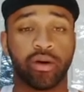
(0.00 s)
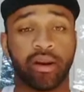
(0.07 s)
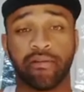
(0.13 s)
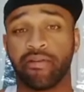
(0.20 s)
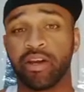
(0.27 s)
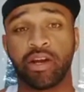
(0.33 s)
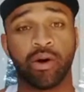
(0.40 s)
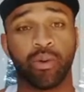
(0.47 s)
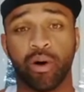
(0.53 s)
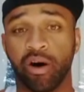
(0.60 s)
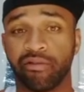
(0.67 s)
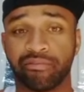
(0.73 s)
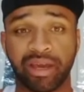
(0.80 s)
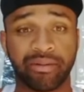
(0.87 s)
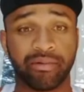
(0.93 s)
And if he go
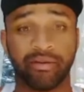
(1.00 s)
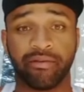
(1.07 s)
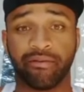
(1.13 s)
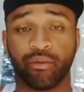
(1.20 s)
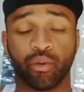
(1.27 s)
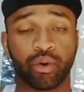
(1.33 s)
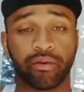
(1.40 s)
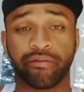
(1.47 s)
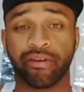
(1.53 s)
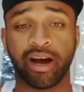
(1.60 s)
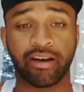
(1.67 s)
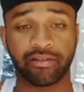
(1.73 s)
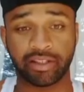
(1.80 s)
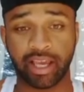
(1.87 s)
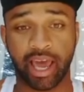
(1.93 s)
off, maybe 4 to
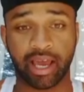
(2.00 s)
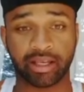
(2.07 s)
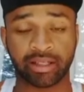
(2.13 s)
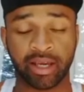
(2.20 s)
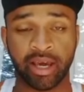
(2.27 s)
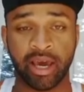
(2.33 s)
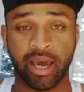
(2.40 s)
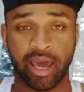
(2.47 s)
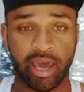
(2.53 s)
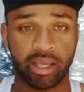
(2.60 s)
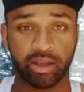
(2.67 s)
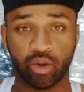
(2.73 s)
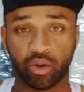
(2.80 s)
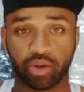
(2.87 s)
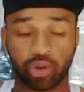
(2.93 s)
5 sacks
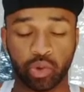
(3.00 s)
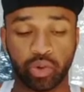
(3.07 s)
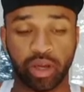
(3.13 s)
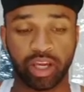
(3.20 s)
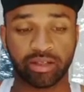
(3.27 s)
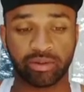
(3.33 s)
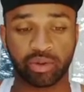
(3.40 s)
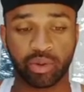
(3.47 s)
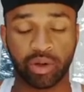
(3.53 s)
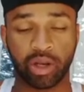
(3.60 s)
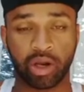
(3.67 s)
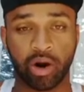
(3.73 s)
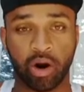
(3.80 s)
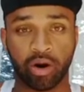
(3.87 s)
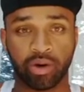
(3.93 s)
in those two games between
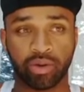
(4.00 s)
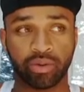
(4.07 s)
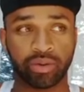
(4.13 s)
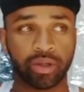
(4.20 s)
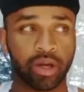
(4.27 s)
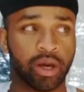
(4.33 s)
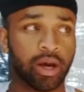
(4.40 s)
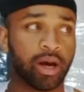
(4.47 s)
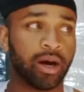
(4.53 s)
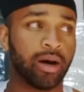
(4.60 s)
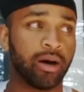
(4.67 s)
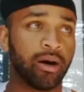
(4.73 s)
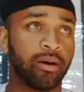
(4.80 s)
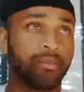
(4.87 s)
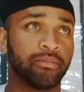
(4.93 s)
the Cardinals.
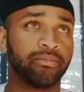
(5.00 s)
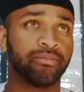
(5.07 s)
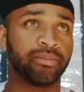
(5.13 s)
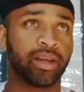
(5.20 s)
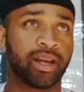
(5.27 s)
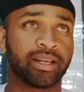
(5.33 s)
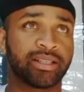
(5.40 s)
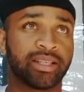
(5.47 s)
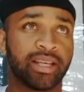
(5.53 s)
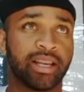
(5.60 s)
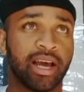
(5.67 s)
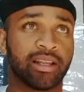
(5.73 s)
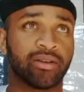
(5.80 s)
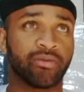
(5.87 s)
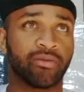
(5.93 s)
Like I said,
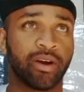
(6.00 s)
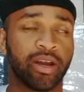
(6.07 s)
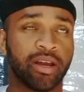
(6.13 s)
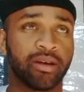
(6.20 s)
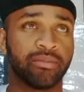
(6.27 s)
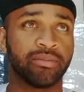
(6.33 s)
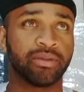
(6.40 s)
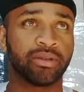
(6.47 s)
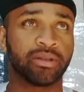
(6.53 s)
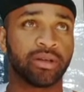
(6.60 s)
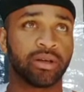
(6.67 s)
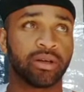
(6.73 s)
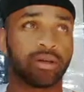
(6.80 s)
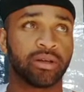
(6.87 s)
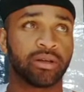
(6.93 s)
not the Rams,
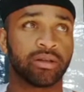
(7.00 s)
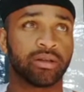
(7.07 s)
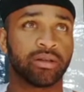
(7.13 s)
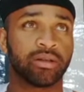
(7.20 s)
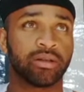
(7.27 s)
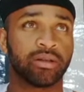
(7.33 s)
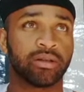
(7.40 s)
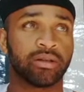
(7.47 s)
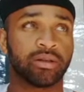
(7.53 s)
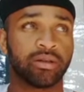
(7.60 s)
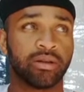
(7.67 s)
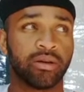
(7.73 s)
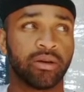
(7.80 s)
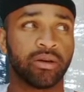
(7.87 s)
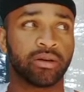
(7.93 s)
the
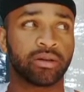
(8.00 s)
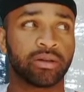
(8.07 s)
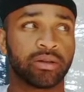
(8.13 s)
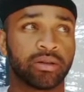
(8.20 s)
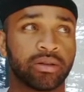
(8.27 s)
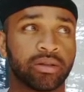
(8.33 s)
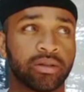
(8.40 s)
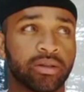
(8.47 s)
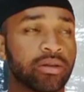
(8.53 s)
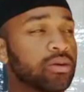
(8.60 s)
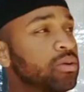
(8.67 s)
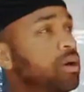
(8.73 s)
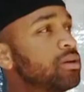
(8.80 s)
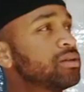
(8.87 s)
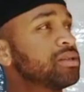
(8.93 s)
Seahawks.
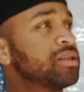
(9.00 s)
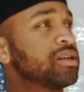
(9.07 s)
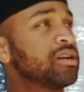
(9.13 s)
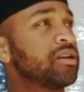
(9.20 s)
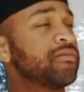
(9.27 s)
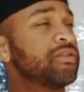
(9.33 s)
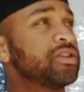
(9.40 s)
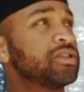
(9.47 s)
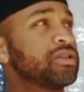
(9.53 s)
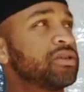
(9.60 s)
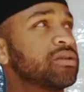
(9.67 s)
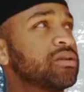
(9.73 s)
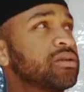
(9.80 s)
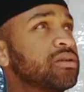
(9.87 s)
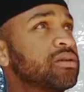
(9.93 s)
Who else is in the division?